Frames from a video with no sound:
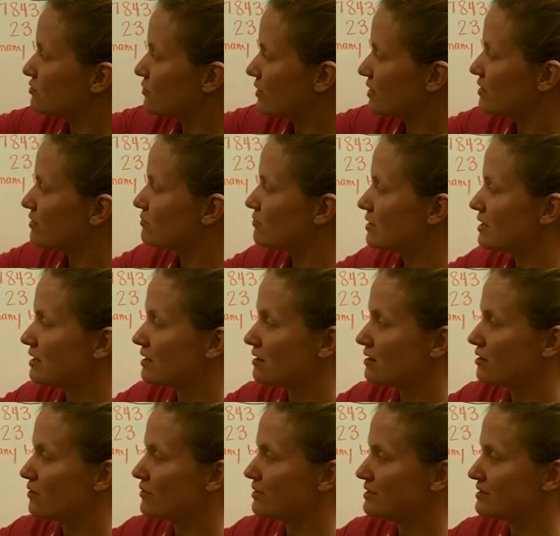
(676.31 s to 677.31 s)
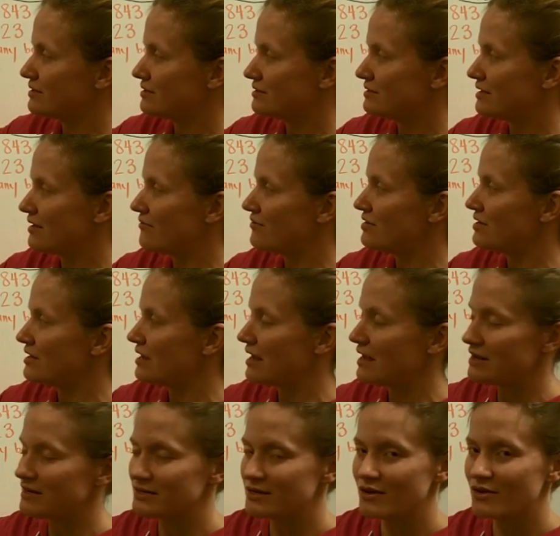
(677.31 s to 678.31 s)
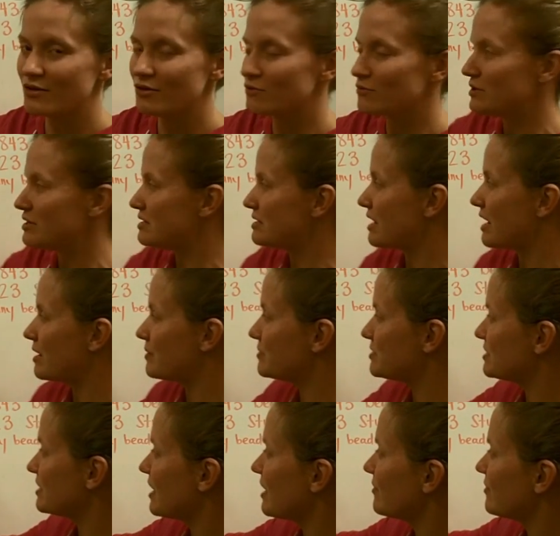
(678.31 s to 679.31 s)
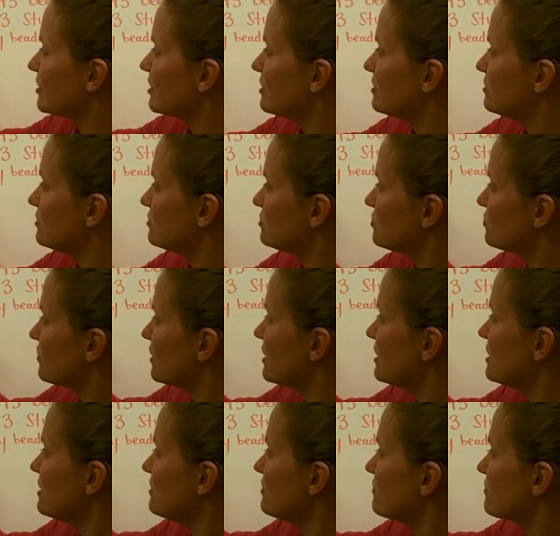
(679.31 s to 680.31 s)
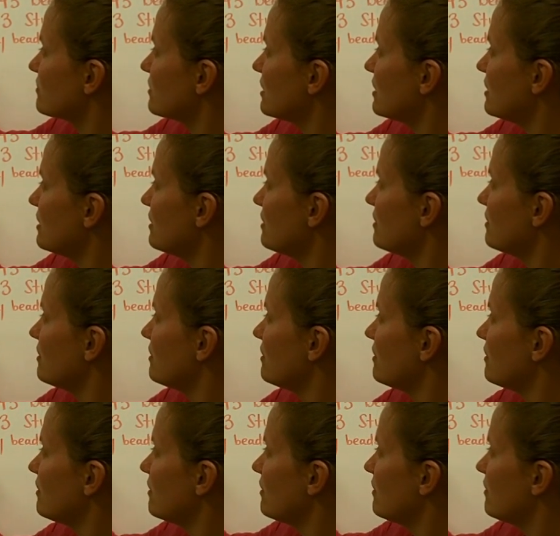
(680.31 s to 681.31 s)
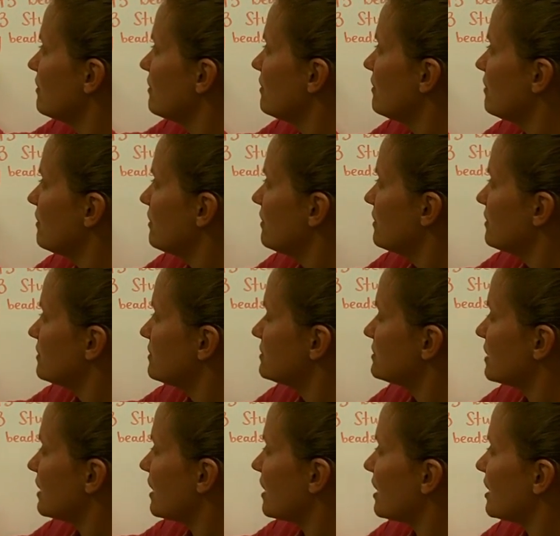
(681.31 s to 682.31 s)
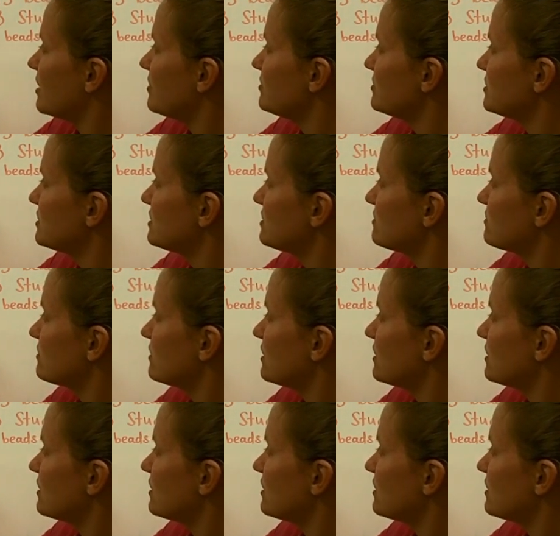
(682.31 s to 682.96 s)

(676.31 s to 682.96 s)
23 can go into 78 3 times. Then I'm going to do 23 times